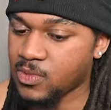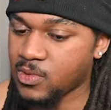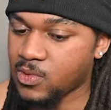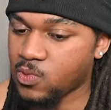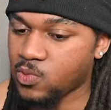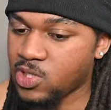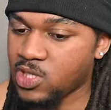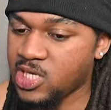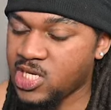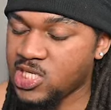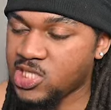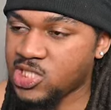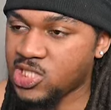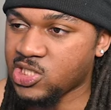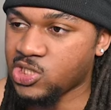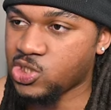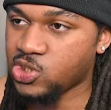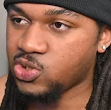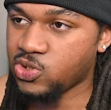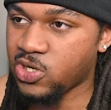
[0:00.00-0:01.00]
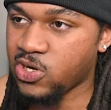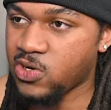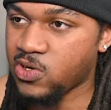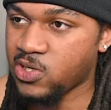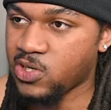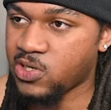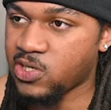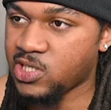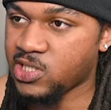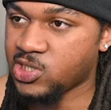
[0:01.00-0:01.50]
releasing
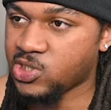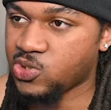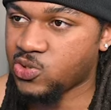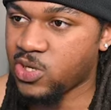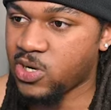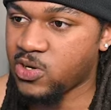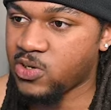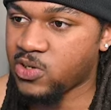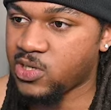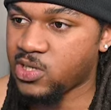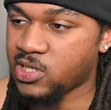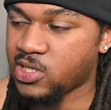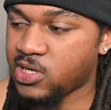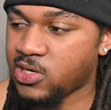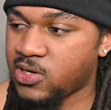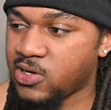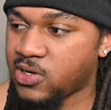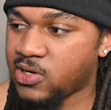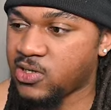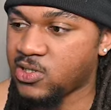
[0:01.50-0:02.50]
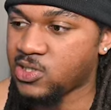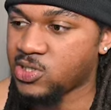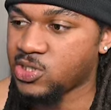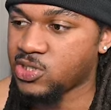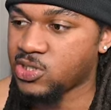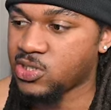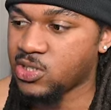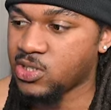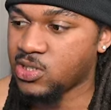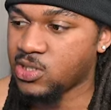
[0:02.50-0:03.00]
stronger and stronger cards,
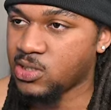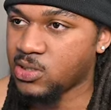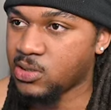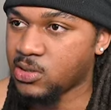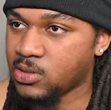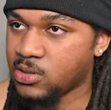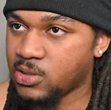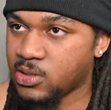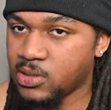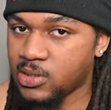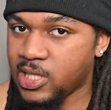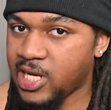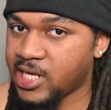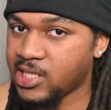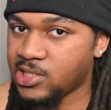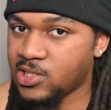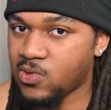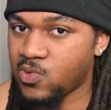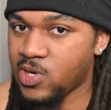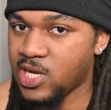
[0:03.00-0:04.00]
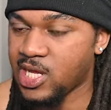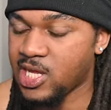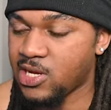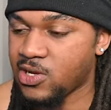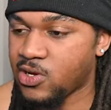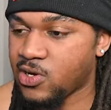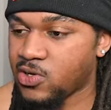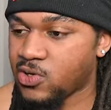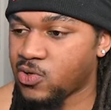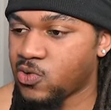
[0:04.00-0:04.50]
like the Red
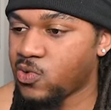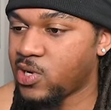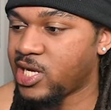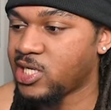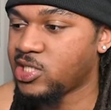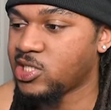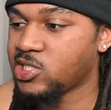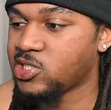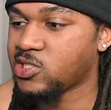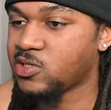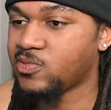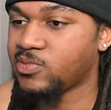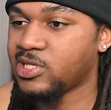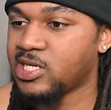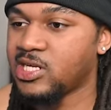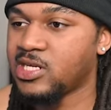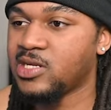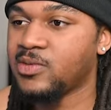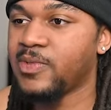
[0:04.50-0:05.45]
Hulk, who I just complained